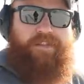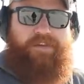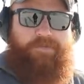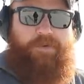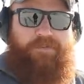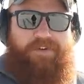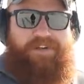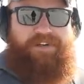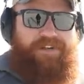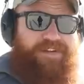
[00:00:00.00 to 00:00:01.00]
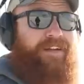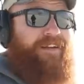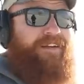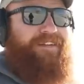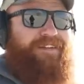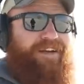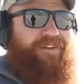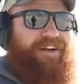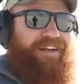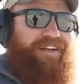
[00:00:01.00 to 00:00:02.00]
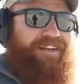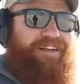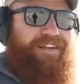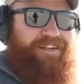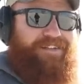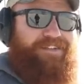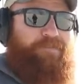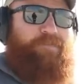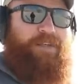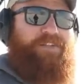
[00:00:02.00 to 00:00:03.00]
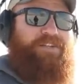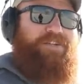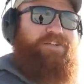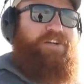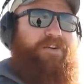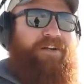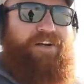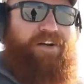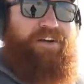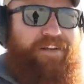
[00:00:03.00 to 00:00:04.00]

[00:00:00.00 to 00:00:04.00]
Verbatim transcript: This maneuver? Is that right? This is a PG show here.